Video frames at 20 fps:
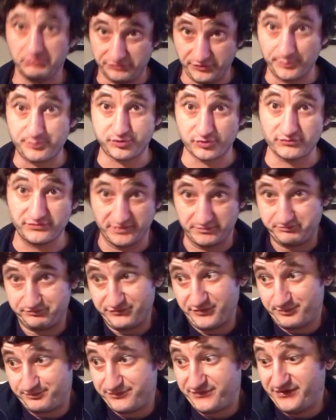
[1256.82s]

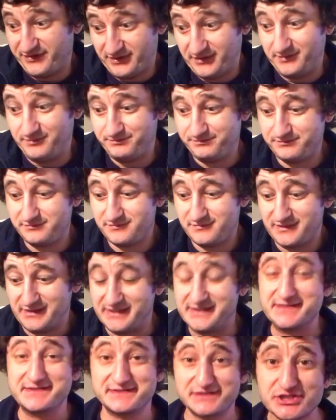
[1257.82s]

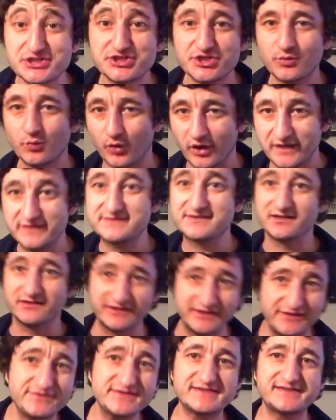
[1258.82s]
The decision was to
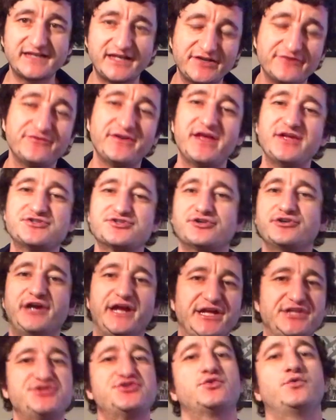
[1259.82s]
leave the state of nature
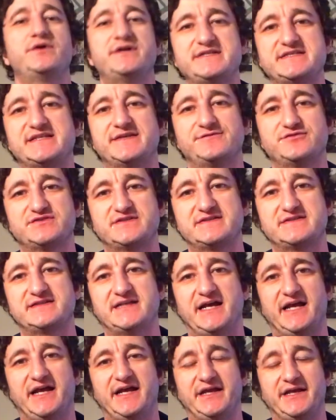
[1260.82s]
and join civil
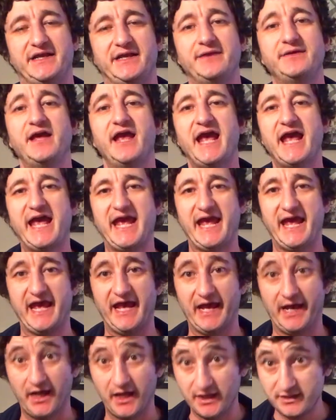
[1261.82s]
society,
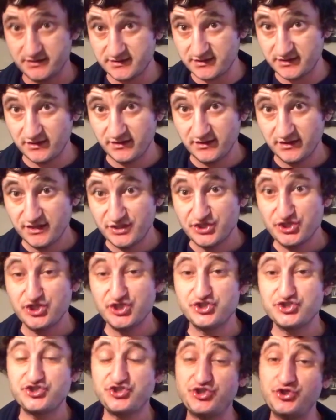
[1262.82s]
and
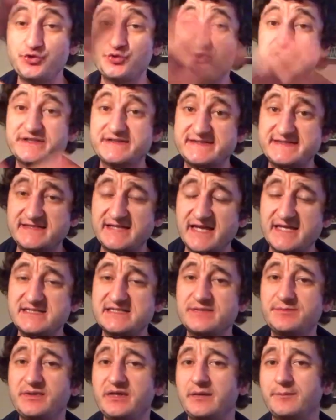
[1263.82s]
to consent
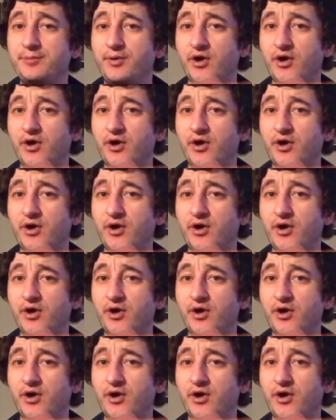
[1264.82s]
to being